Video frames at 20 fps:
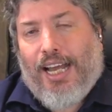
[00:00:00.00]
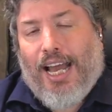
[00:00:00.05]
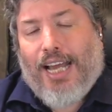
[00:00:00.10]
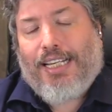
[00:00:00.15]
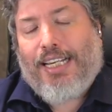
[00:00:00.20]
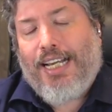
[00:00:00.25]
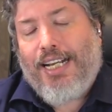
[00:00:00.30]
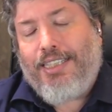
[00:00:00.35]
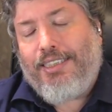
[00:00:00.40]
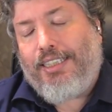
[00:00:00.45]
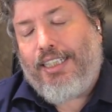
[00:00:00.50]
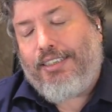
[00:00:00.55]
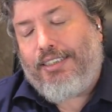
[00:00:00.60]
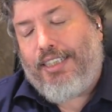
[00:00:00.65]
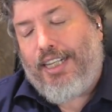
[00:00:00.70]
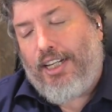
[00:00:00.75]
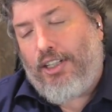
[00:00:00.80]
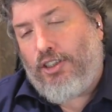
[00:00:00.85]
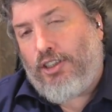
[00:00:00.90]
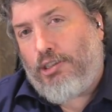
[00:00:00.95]
I can't say
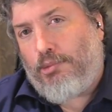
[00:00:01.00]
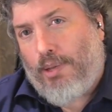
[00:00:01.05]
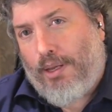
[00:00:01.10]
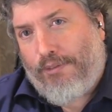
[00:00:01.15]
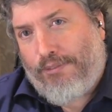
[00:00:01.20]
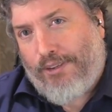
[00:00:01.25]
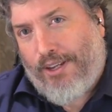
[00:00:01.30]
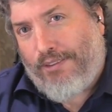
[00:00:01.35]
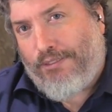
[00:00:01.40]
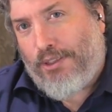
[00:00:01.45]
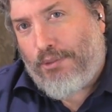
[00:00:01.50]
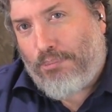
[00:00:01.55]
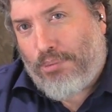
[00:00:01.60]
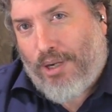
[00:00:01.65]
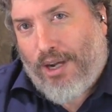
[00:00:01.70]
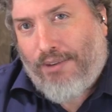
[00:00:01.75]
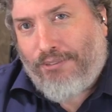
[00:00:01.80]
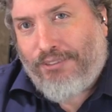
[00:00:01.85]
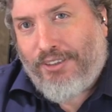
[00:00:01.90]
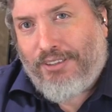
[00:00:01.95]
Daniel's my favorite
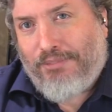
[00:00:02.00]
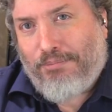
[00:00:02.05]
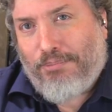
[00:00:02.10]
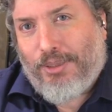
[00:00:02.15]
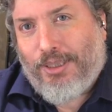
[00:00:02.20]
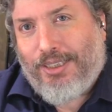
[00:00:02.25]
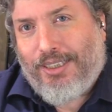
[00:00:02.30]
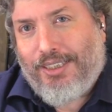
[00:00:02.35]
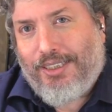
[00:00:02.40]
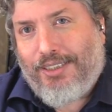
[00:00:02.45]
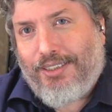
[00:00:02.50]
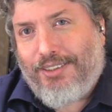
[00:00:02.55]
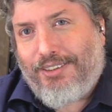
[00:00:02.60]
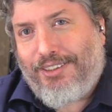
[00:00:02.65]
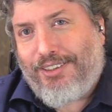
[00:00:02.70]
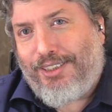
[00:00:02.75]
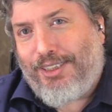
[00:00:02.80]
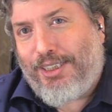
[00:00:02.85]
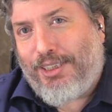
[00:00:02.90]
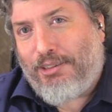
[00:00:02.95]
prophet, but
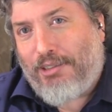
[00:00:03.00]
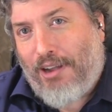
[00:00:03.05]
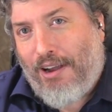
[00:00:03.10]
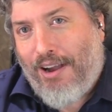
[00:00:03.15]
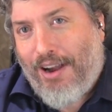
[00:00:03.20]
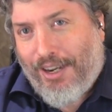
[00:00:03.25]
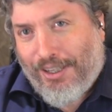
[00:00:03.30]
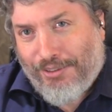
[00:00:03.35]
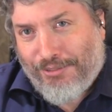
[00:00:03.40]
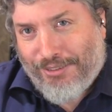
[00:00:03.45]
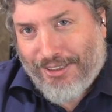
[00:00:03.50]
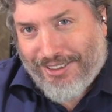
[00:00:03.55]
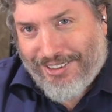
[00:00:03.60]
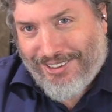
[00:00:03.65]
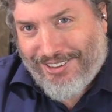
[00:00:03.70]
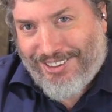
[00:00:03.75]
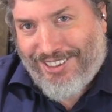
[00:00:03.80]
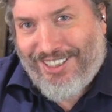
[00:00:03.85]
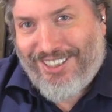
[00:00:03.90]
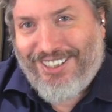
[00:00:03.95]
he's kind of
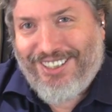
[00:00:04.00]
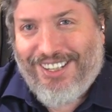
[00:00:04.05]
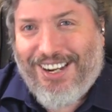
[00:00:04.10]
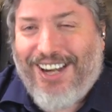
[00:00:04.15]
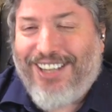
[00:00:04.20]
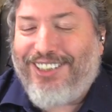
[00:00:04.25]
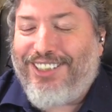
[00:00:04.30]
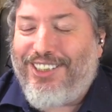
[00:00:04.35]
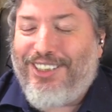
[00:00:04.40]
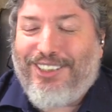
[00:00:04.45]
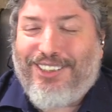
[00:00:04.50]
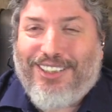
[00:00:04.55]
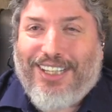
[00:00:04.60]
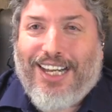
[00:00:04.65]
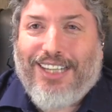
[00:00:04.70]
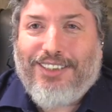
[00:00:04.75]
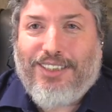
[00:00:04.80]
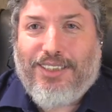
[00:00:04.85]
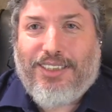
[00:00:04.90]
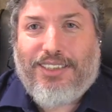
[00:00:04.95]
is. I just
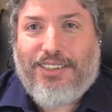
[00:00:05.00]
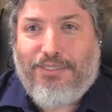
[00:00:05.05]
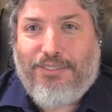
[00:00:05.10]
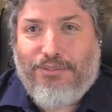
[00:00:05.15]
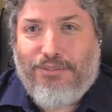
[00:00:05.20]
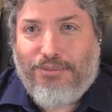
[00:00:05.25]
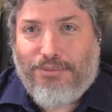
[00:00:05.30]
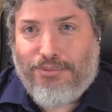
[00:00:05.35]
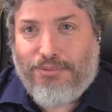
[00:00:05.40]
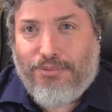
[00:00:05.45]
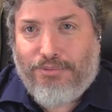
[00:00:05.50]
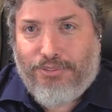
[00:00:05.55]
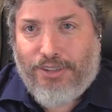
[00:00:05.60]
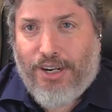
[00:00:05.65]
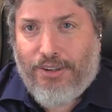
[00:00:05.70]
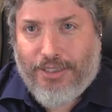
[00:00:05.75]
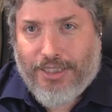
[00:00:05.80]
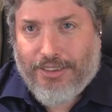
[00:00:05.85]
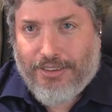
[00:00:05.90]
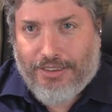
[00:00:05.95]
I just
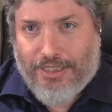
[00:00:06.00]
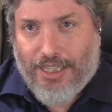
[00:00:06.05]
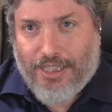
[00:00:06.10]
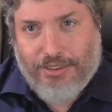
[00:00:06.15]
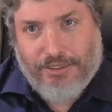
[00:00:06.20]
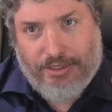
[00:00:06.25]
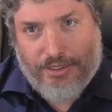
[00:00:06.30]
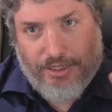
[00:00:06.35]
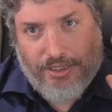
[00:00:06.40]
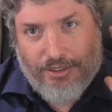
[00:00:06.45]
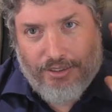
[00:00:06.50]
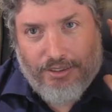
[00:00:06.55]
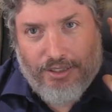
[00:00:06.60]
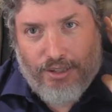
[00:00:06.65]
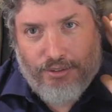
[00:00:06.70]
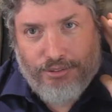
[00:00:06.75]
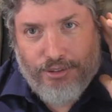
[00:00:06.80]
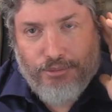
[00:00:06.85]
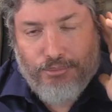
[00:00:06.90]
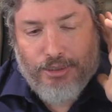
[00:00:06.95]
very intensely
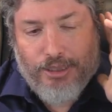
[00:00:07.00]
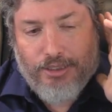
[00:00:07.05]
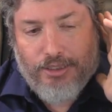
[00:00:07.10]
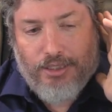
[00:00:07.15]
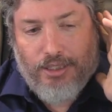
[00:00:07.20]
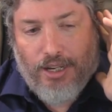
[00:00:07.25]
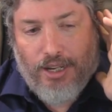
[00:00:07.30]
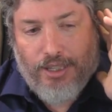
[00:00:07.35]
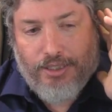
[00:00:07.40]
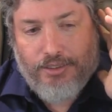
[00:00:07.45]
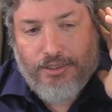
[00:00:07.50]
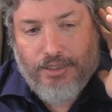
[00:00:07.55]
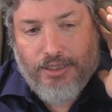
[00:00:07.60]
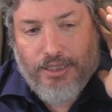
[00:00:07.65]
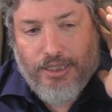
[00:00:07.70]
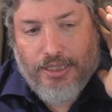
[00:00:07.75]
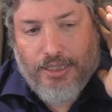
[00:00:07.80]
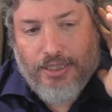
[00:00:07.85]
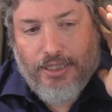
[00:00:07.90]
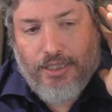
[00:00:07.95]
love him, and God
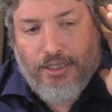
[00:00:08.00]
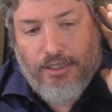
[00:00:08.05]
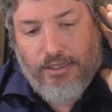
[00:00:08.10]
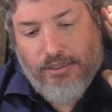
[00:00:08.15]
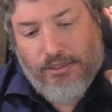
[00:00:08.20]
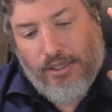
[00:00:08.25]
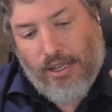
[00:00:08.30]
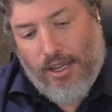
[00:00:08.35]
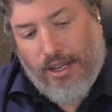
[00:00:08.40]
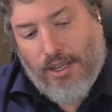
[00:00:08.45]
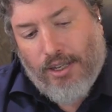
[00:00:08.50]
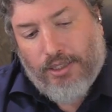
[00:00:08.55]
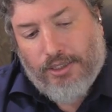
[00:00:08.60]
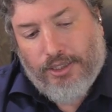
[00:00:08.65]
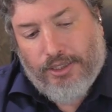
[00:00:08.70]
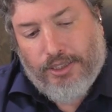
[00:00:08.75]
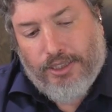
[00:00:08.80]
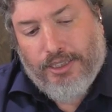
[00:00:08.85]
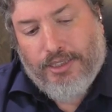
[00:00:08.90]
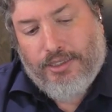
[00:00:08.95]
uh,
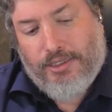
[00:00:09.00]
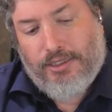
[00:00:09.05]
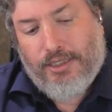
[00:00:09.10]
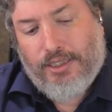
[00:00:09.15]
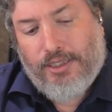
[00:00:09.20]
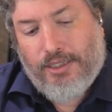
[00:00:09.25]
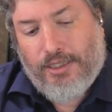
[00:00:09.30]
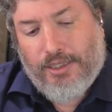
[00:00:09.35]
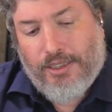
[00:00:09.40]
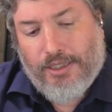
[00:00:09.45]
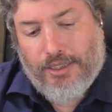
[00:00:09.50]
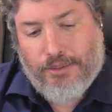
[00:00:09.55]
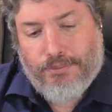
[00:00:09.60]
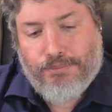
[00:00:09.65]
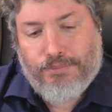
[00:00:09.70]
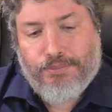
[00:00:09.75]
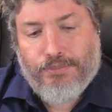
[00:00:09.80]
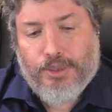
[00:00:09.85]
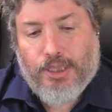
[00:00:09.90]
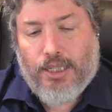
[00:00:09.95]
considered
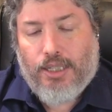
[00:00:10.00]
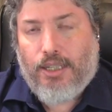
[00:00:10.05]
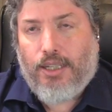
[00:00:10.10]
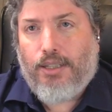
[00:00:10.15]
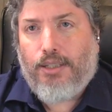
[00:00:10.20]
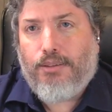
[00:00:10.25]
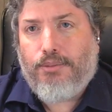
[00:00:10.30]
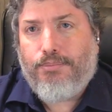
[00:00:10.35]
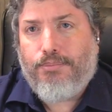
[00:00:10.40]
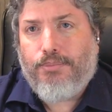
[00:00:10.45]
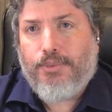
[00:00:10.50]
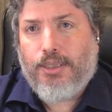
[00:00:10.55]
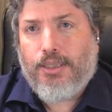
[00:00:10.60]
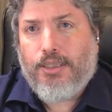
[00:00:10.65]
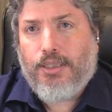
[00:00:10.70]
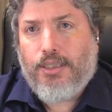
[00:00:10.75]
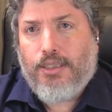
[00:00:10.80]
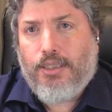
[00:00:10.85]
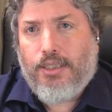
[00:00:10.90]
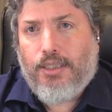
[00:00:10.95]
him um,
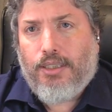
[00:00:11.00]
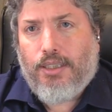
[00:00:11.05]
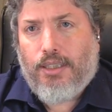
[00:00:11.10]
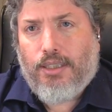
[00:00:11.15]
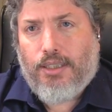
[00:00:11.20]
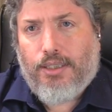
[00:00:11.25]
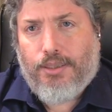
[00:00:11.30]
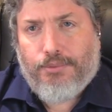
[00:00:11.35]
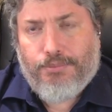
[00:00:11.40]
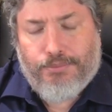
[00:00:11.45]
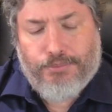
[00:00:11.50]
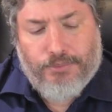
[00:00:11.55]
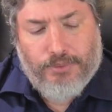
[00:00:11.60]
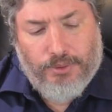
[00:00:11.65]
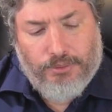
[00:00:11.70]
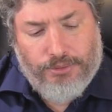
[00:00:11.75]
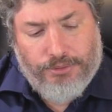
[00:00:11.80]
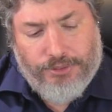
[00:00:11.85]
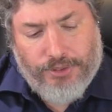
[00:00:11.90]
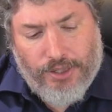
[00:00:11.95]
um,
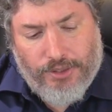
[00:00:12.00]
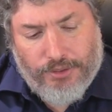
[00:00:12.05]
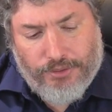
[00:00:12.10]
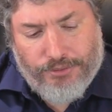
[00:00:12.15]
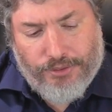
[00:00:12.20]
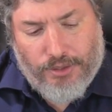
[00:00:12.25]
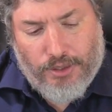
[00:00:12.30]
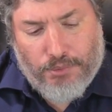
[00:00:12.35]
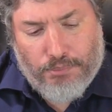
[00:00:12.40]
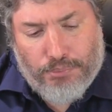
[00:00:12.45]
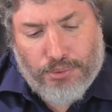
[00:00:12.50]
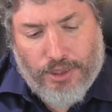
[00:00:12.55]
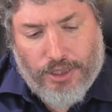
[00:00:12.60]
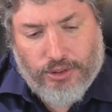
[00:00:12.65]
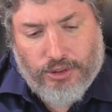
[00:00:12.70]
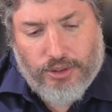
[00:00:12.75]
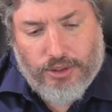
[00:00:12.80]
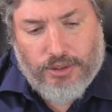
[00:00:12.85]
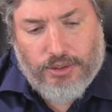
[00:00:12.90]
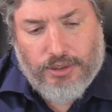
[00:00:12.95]
very very
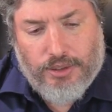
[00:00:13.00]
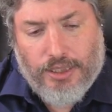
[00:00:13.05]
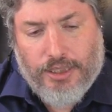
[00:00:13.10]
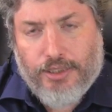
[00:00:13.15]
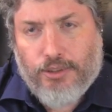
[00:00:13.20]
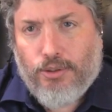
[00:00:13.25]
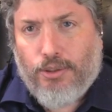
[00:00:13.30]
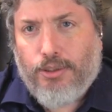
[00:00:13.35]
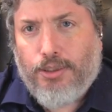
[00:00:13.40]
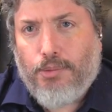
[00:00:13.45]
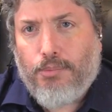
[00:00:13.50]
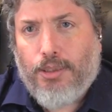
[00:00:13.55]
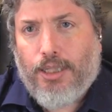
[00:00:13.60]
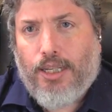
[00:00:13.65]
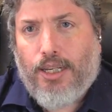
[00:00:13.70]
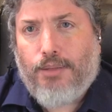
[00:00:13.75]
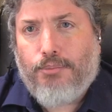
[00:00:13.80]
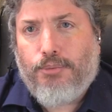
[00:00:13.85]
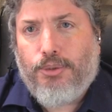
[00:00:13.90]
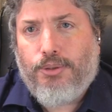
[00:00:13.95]
precious. He called him
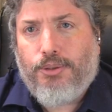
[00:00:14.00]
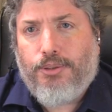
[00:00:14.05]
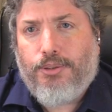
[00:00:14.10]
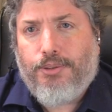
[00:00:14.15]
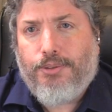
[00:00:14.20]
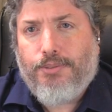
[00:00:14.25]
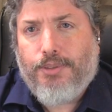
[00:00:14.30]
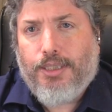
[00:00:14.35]
Hamud.